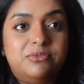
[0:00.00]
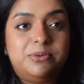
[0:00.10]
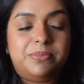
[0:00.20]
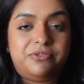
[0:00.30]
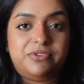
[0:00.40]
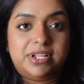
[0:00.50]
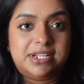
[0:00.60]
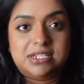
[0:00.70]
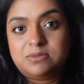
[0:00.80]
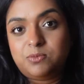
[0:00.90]
I would prefer
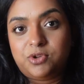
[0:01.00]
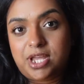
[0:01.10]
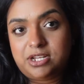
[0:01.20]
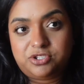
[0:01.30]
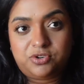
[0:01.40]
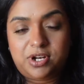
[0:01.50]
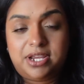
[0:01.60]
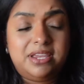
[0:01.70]
this more than a stroller.